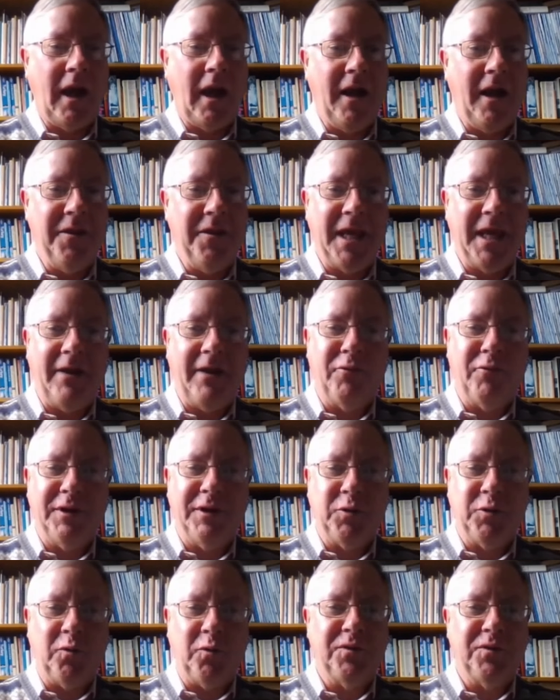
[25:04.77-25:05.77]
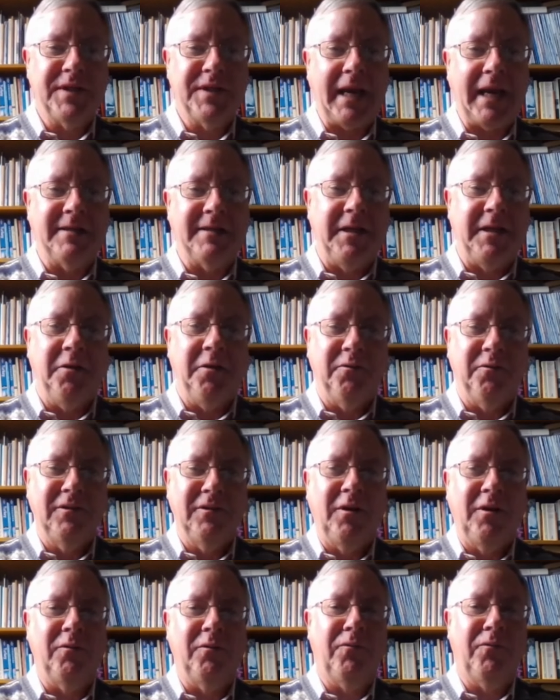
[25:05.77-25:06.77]
and therefore it's sort of sexy
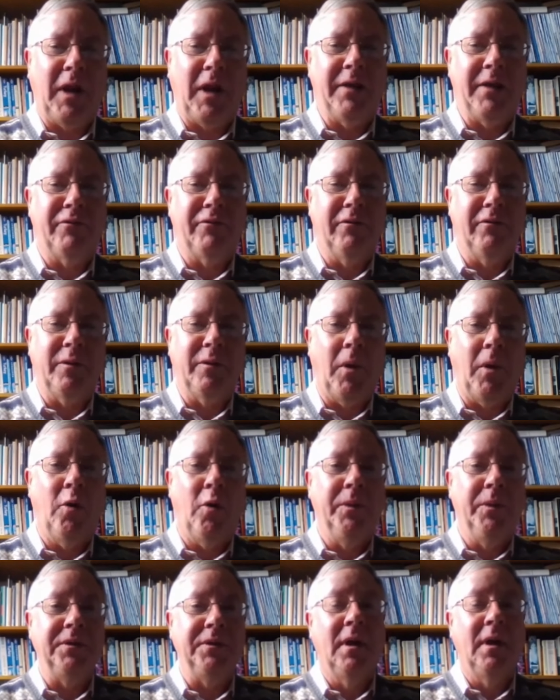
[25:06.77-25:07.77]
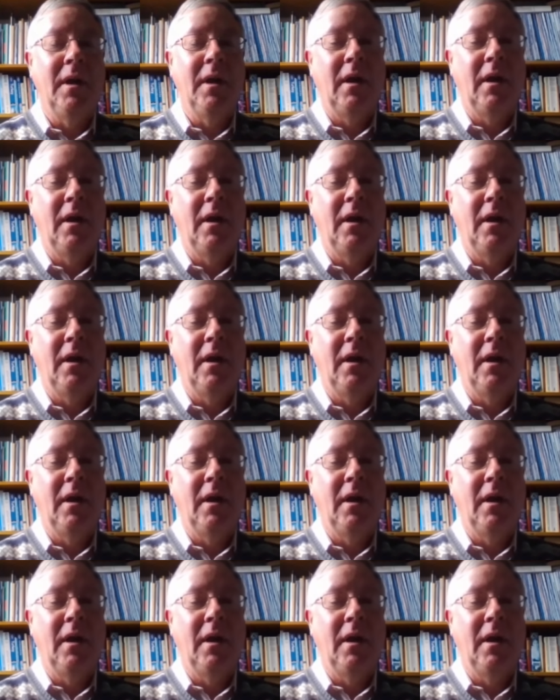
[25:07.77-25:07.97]
and flavor of the moment.